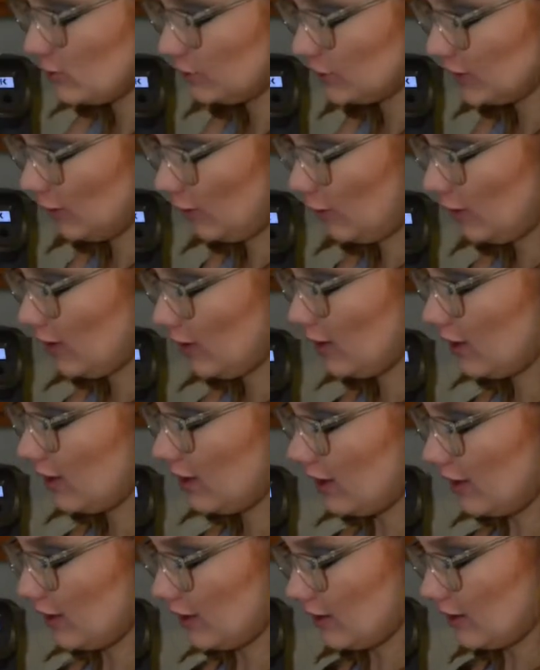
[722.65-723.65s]

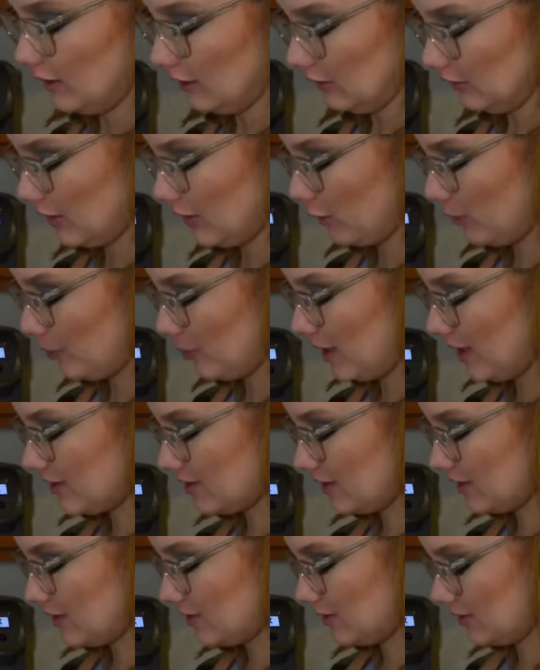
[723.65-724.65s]
little
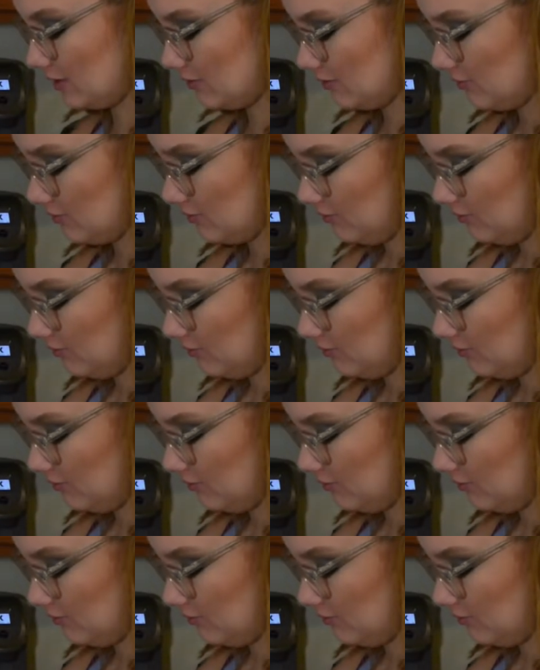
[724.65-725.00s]
pieces.